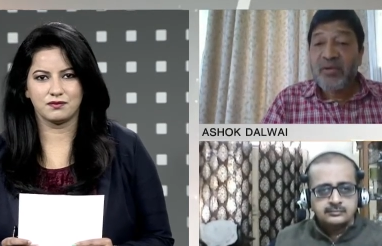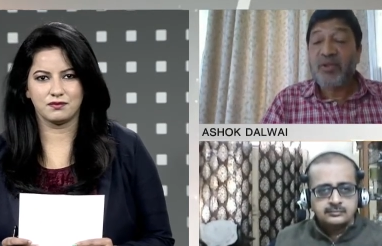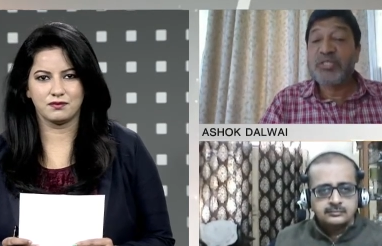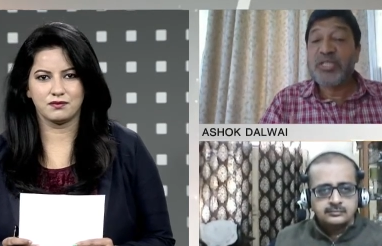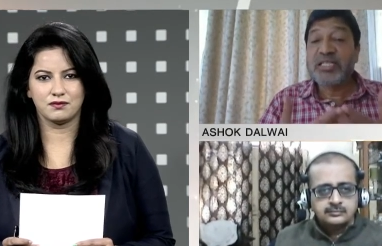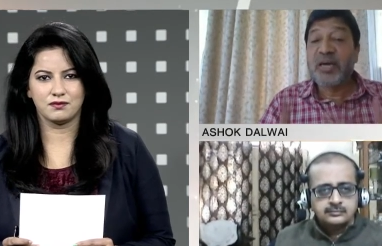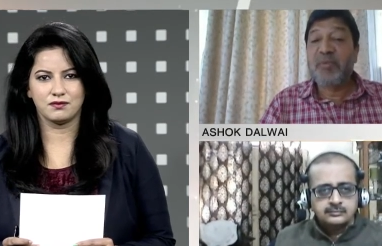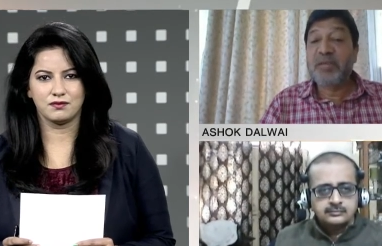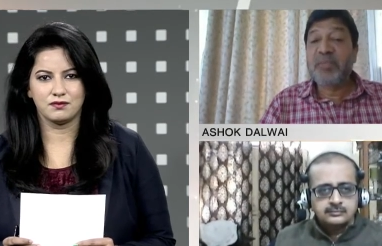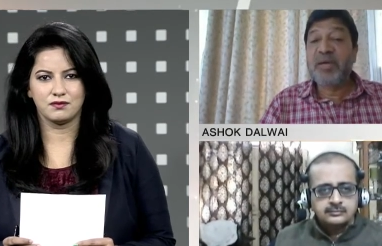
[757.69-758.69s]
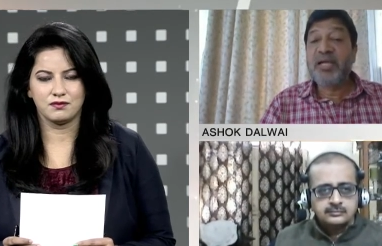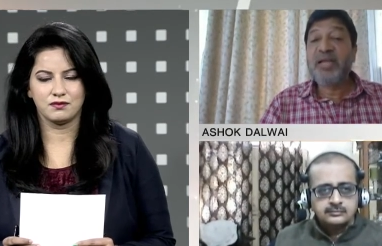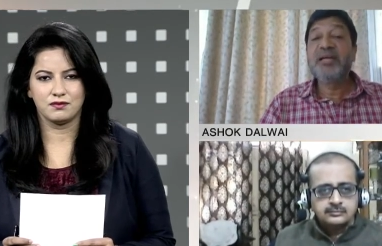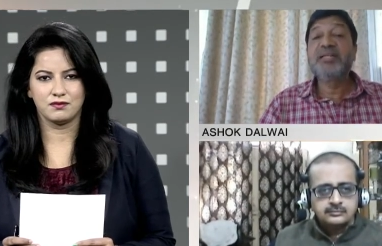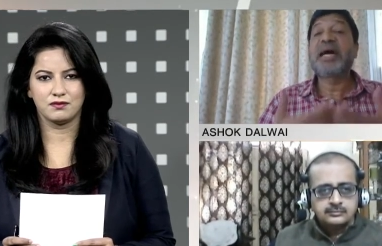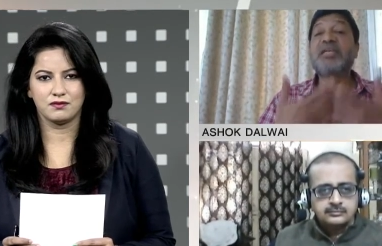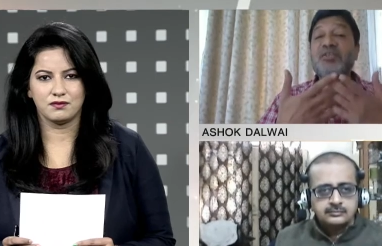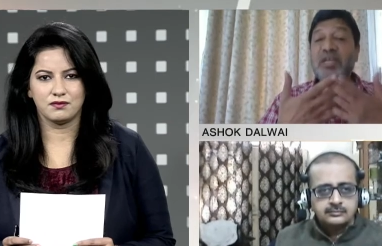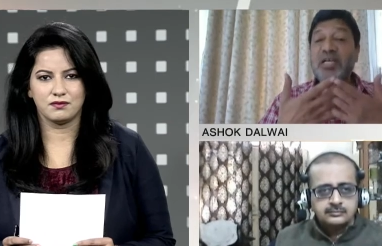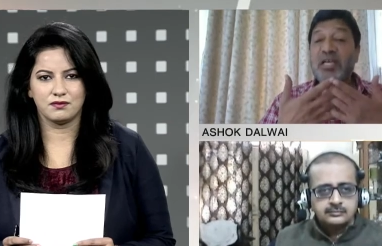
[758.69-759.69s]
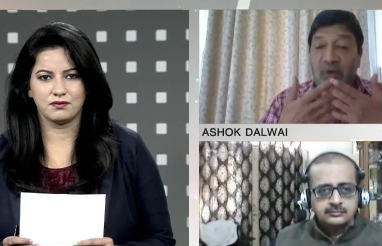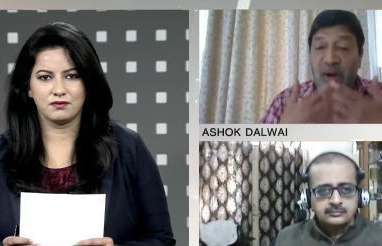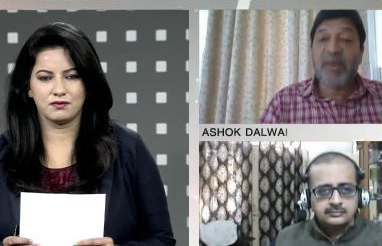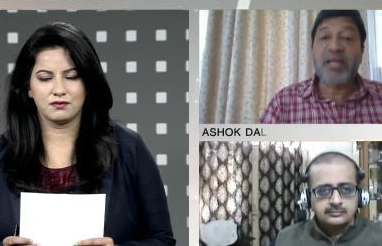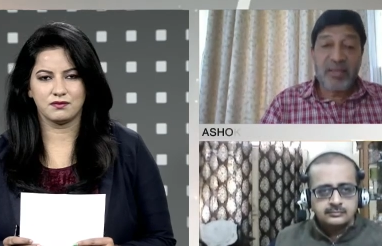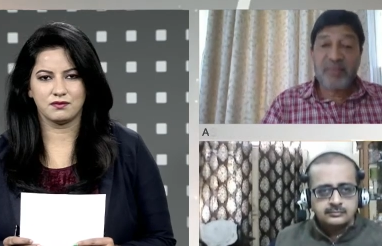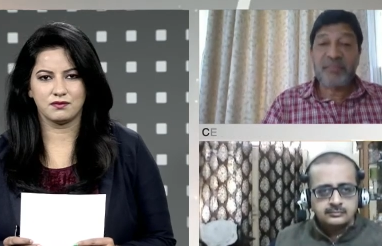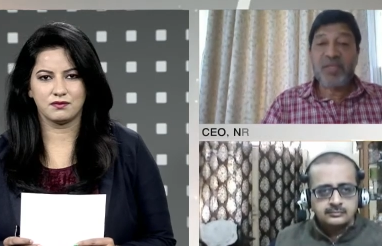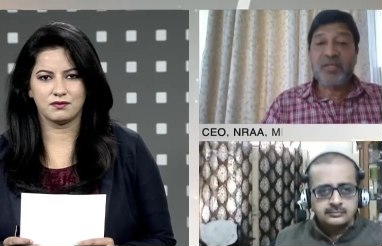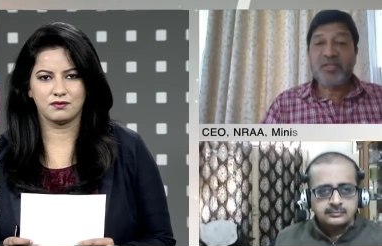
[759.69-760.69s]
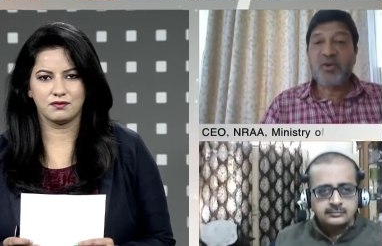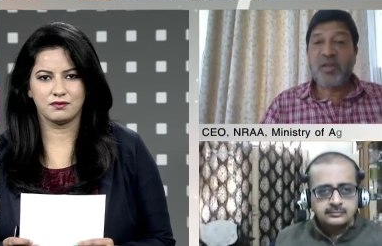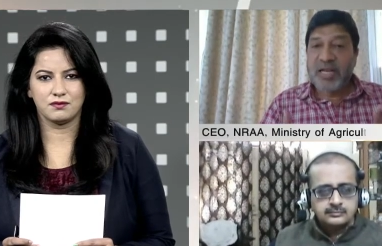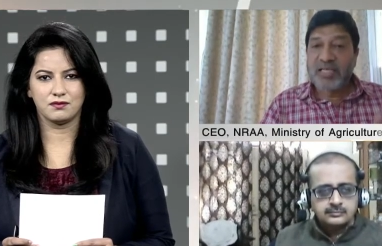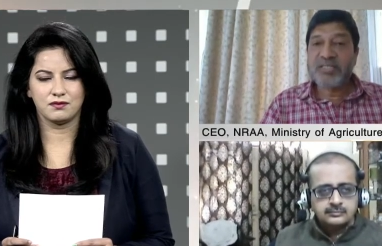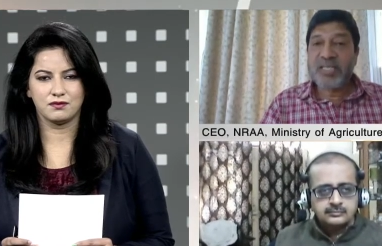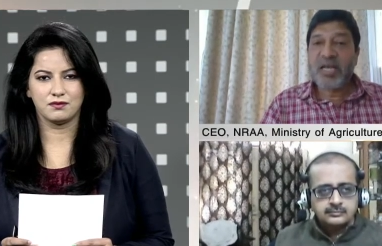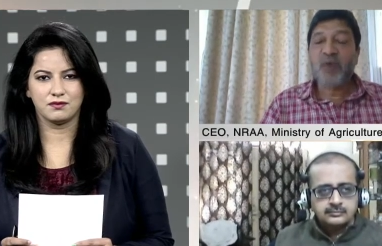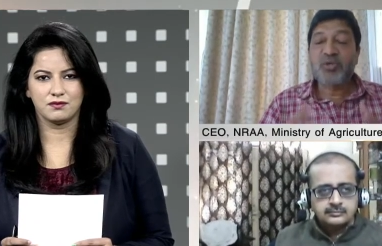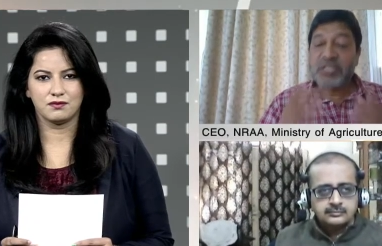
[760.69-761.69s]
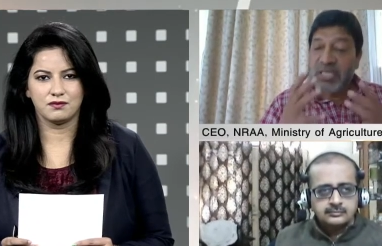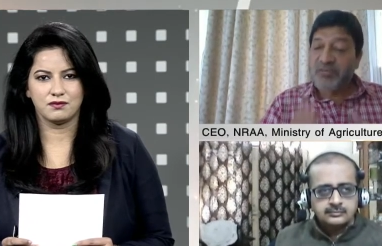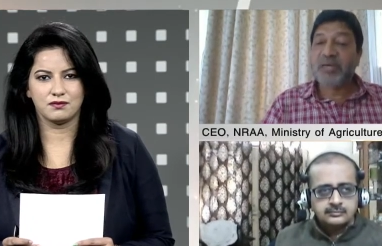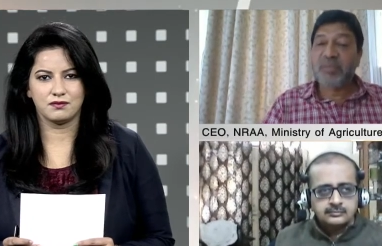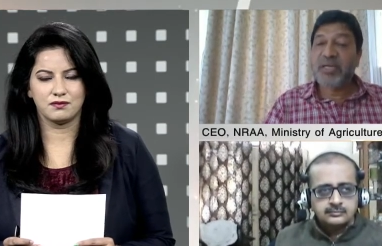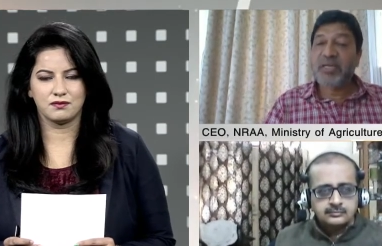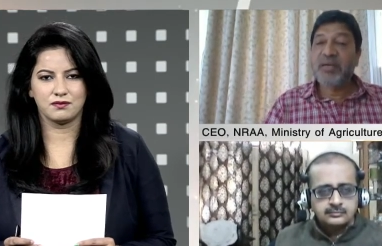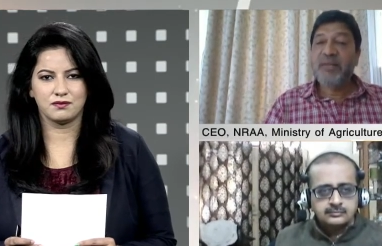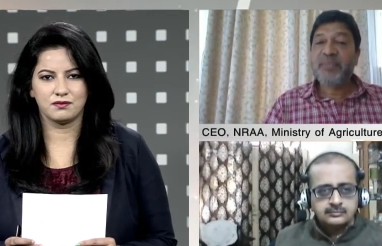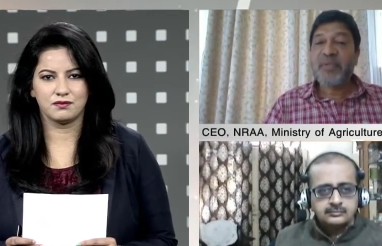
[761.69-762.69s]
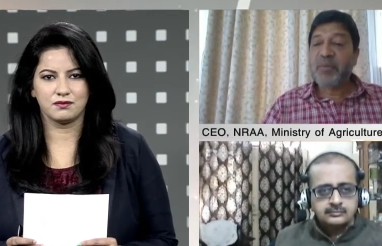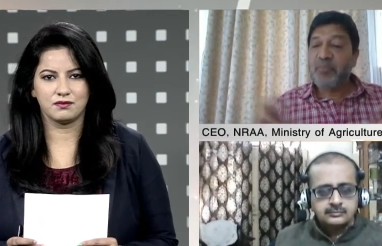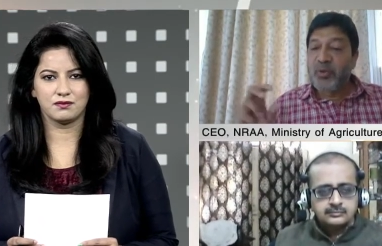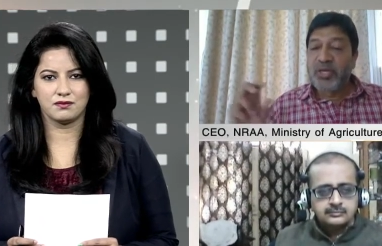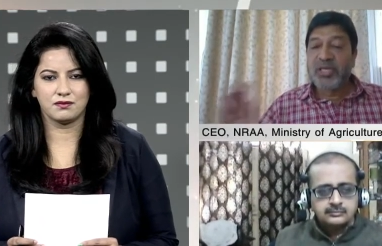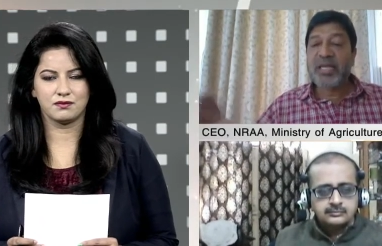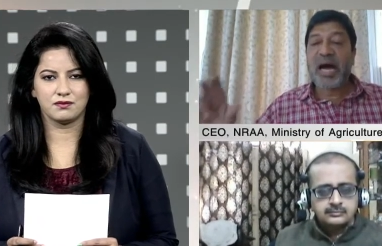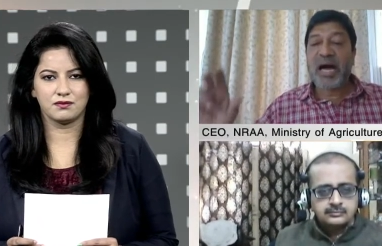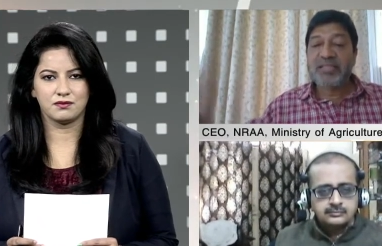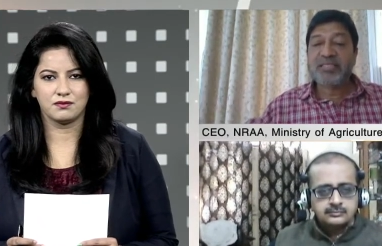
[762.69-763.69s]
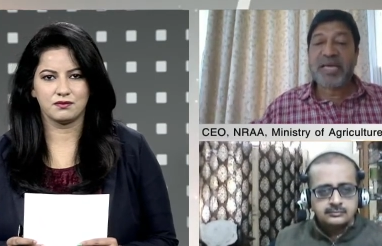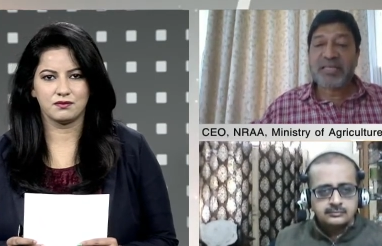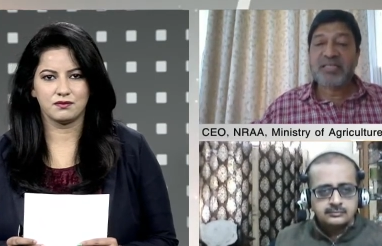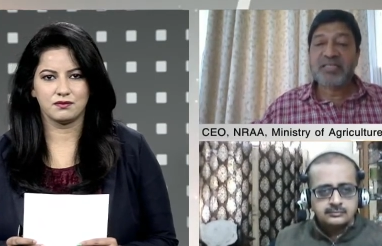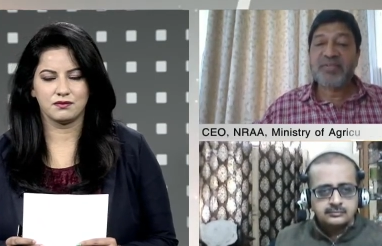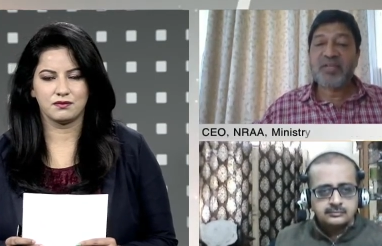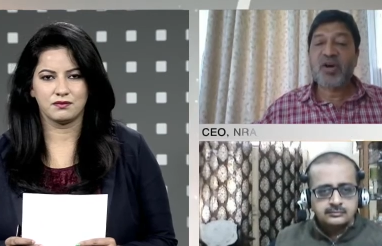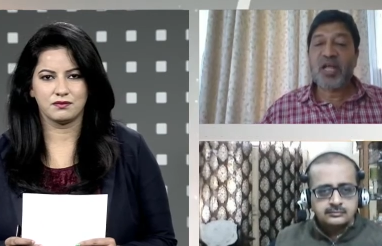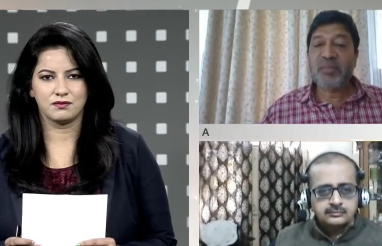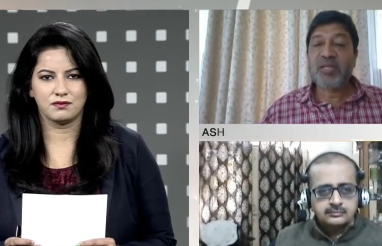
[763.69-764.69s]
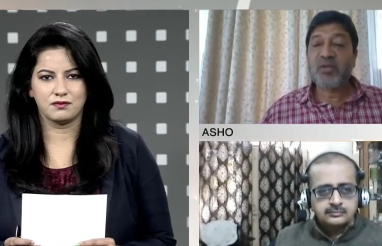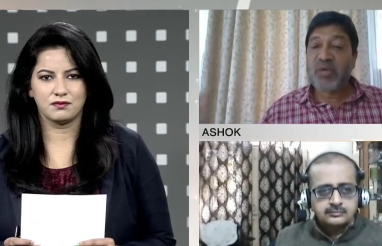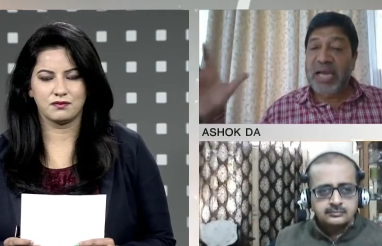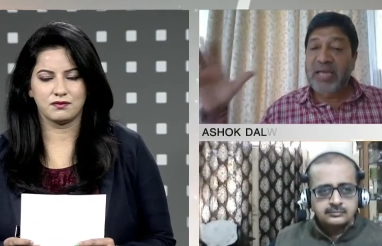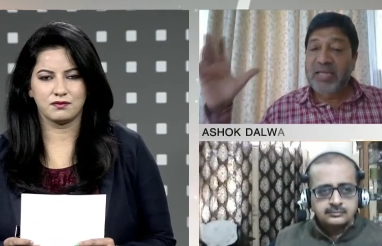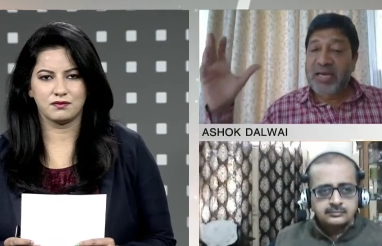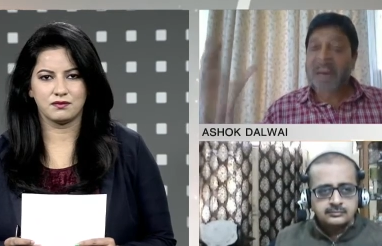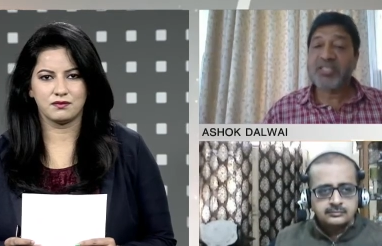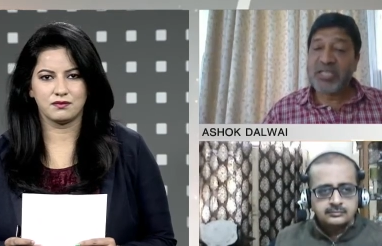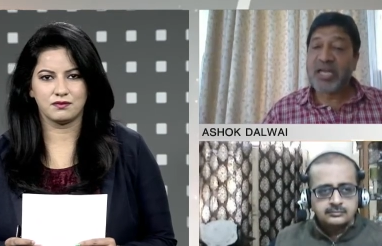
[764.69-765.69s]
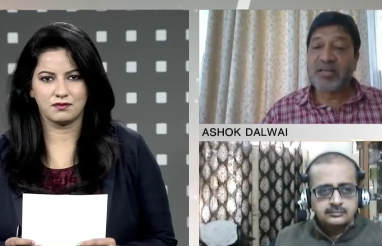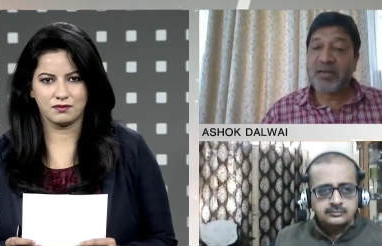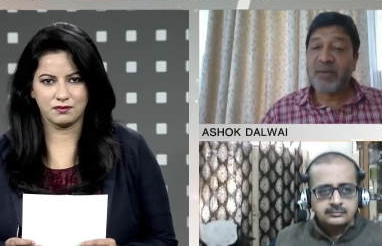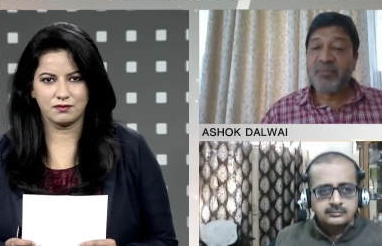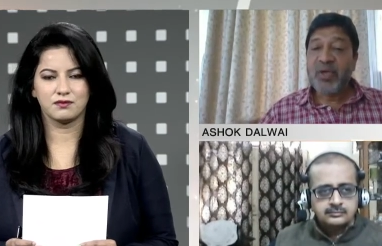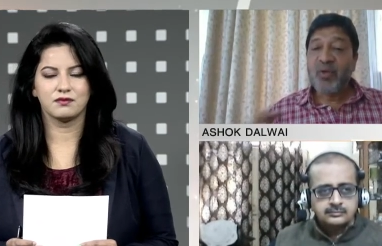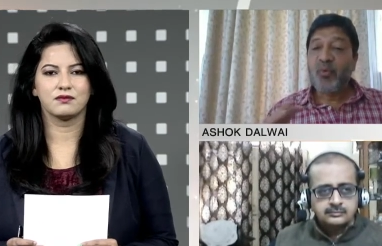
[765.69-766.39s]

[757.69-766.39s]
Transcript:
Speaker 1: When you say it's government money, it is actually your money. So let us see how to save that money and put it in other sectors of the economy, including agriculture sector,